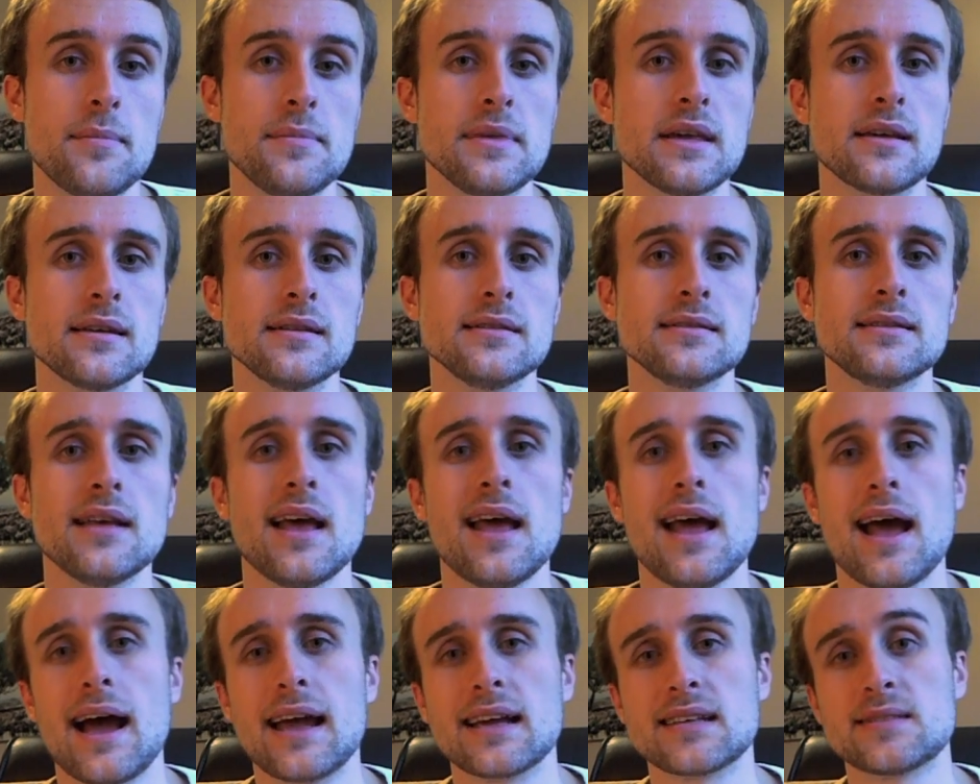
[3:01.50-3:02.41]
because
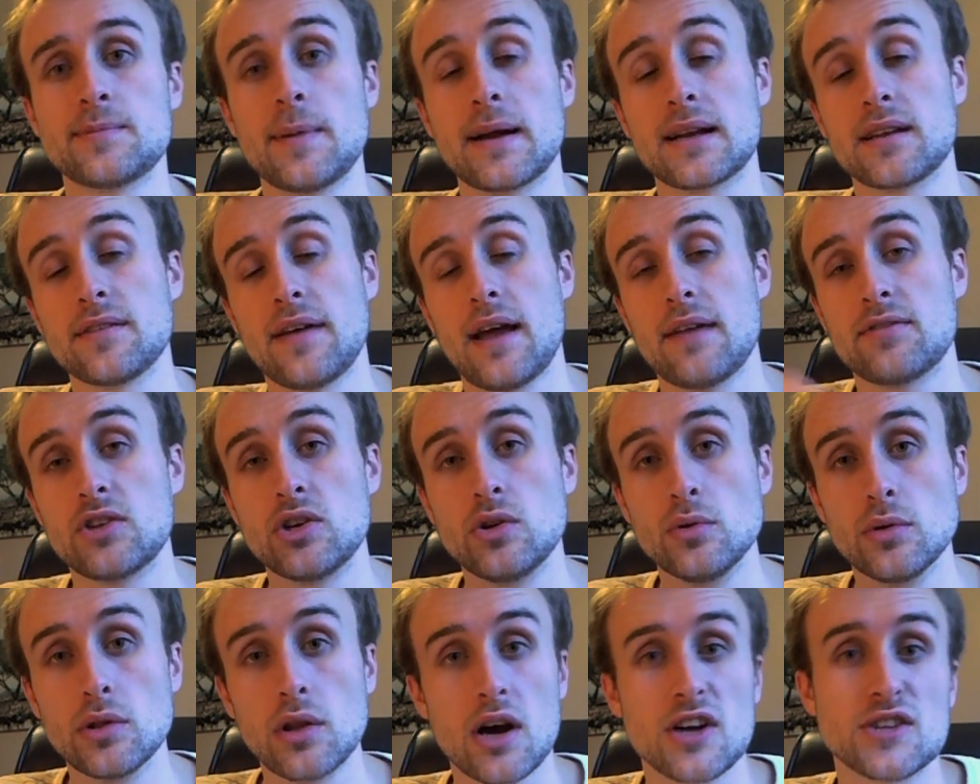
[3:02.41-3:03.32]
I expect if I have to
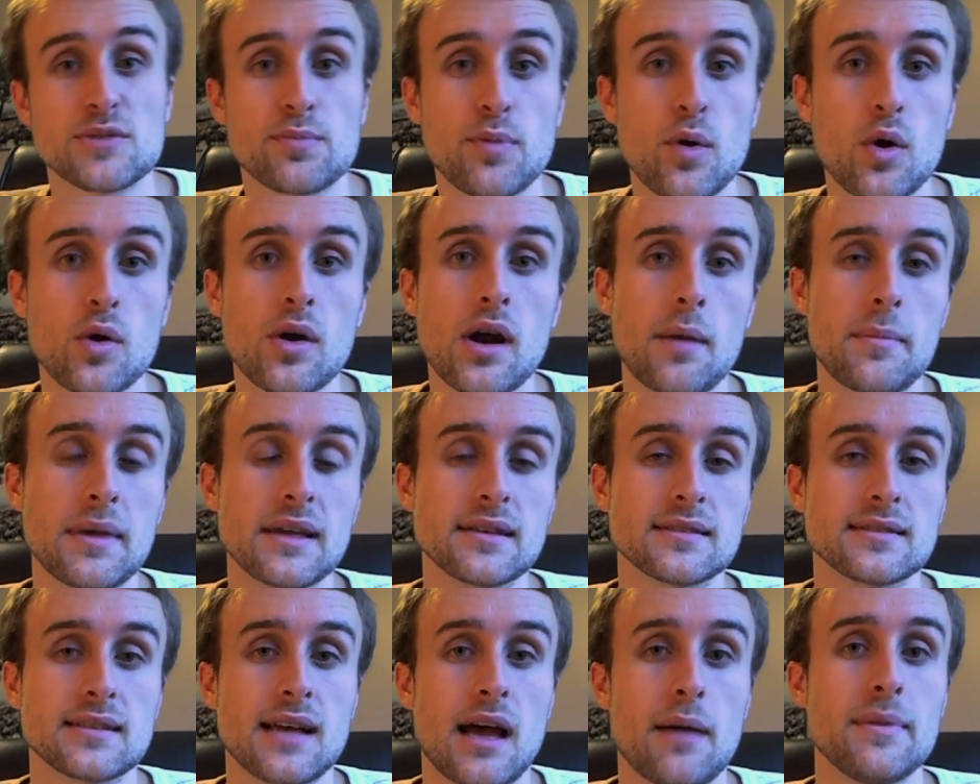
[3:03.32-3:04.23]
do large programming
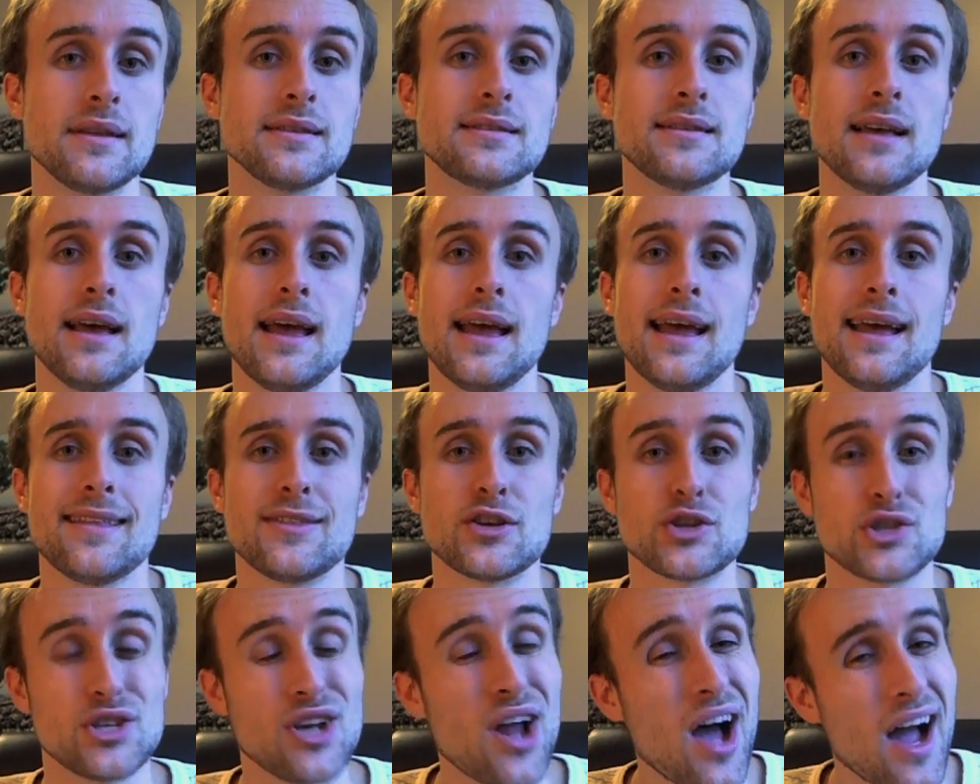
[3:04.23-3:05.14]
assignments,
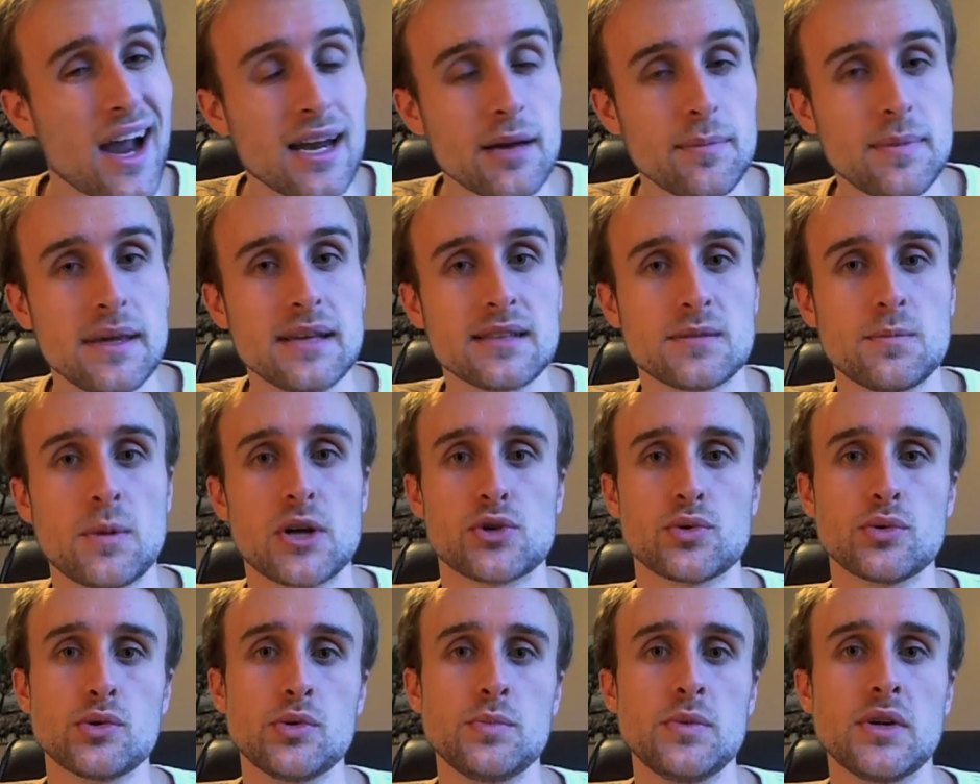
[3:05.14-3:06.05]
there's not going to be as
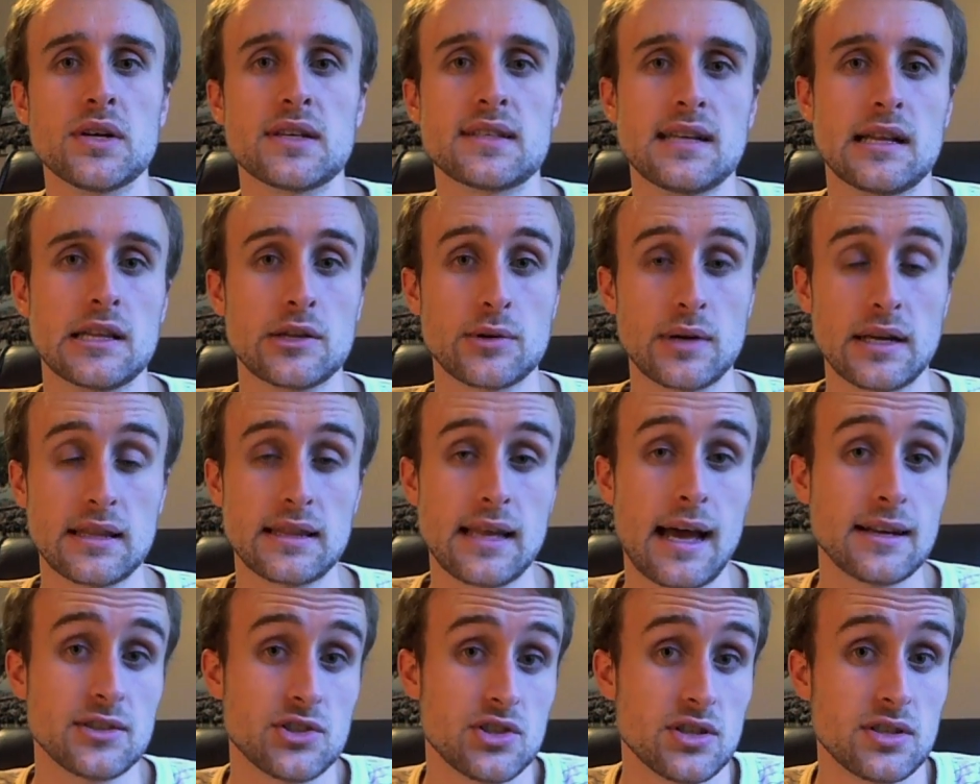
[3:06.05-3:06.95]
much room to accelerate
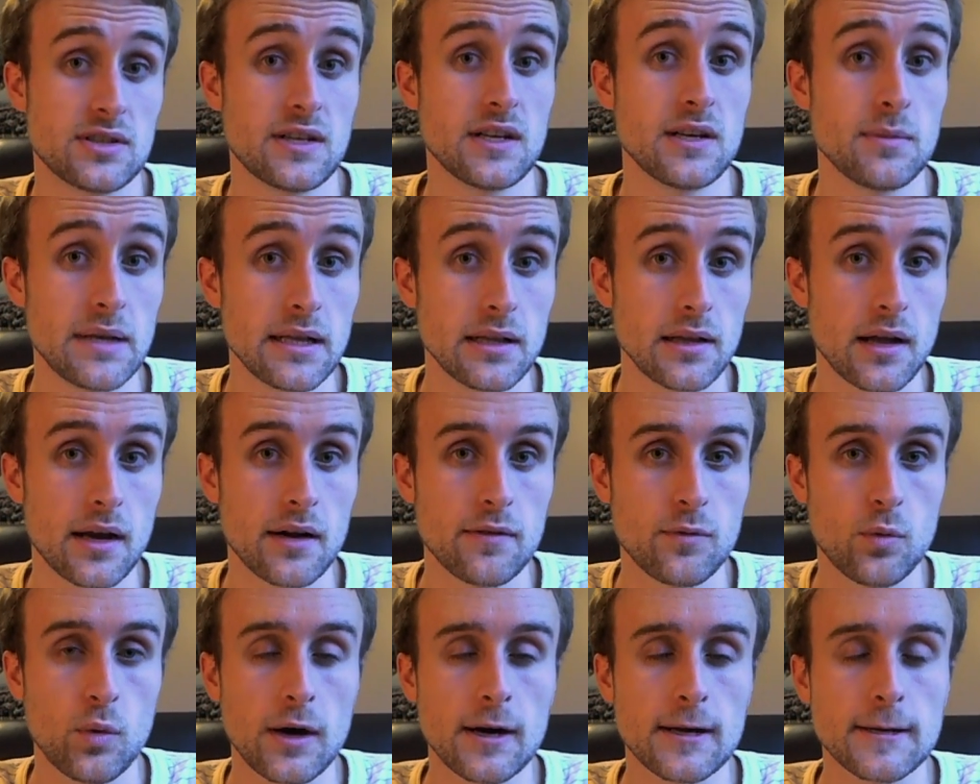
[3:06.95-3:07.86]
that. It's just going to be a lot
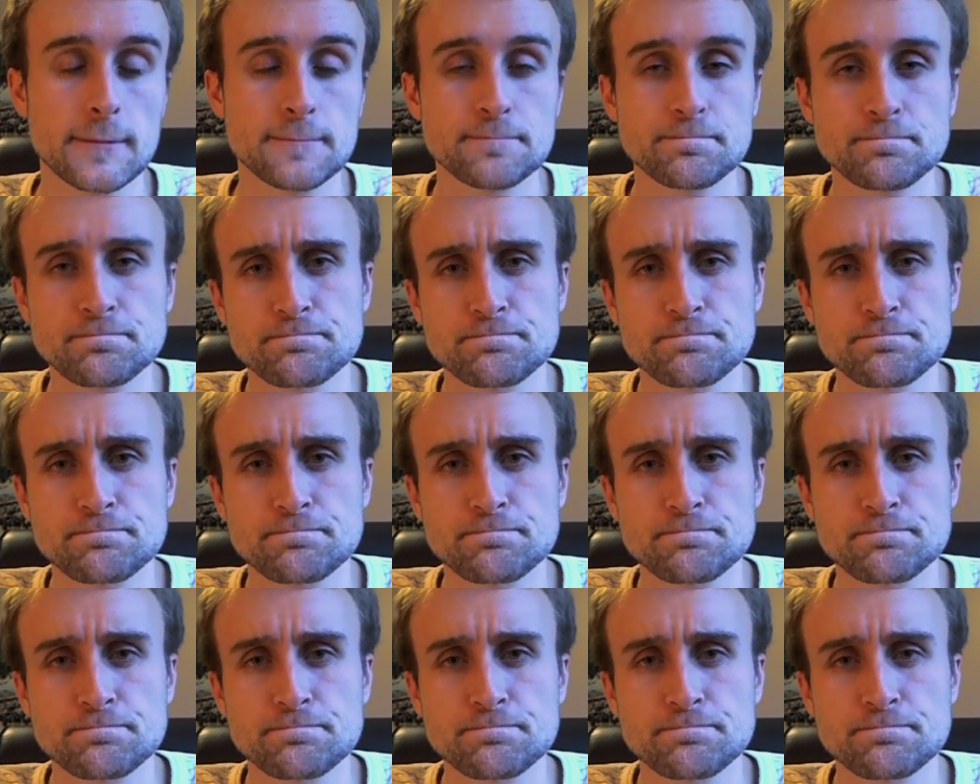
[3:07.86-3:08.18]
of work.